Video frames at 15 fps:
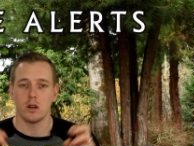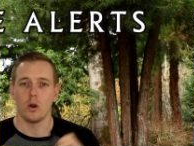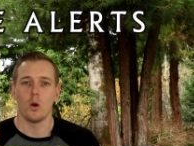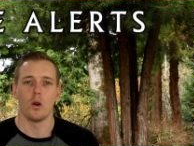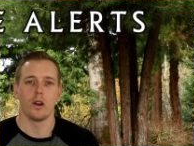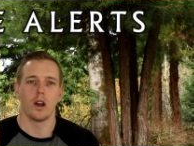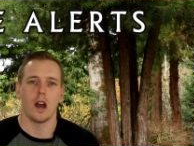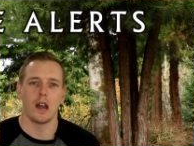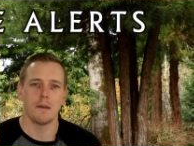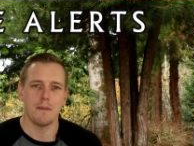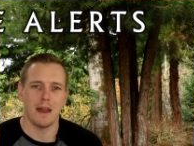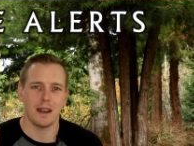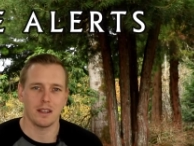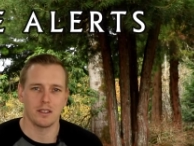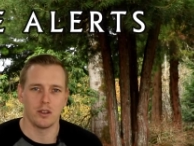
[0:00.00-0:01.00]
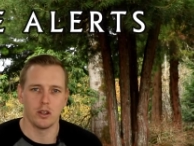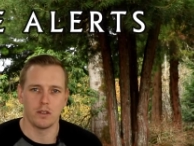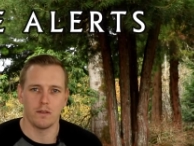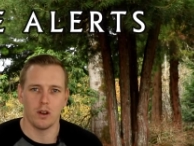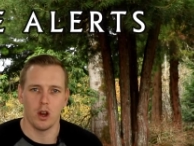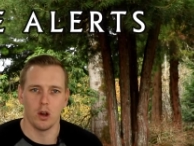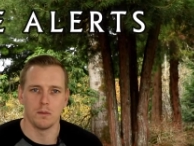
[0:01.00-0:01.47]
or an automatic search
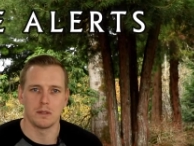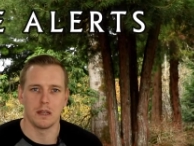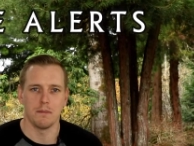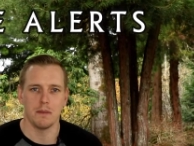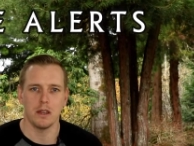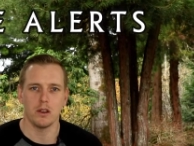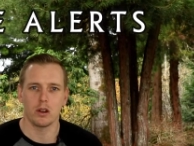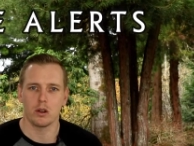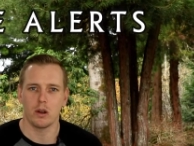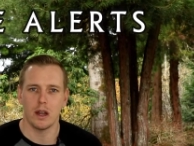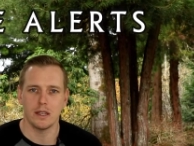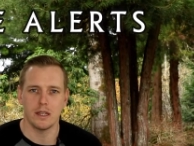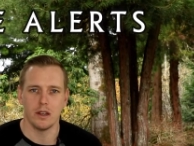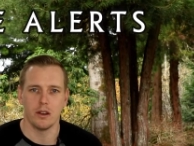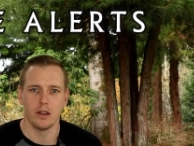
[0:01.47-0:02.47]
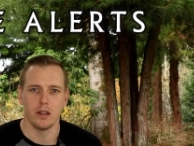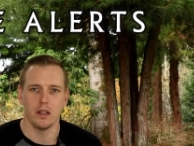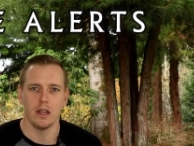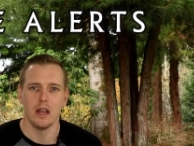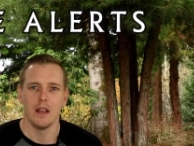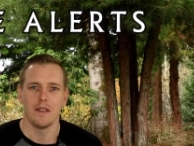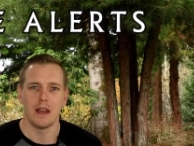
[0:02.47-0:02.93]
for homes that meet your criteria
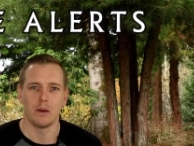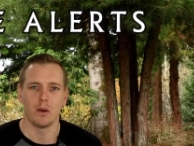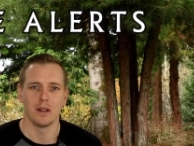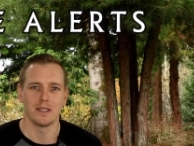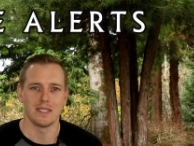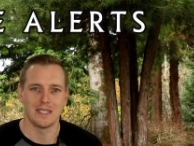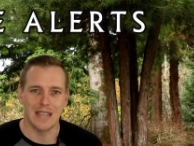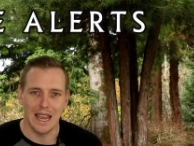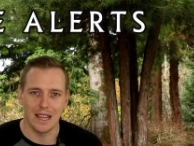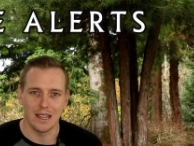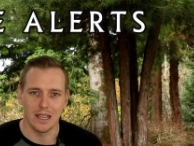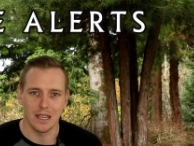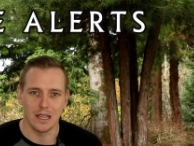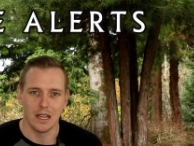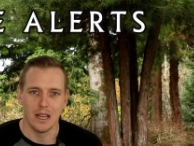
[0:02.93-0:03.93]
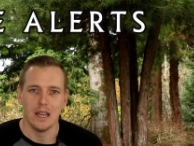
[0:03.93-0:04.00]
that runs daily,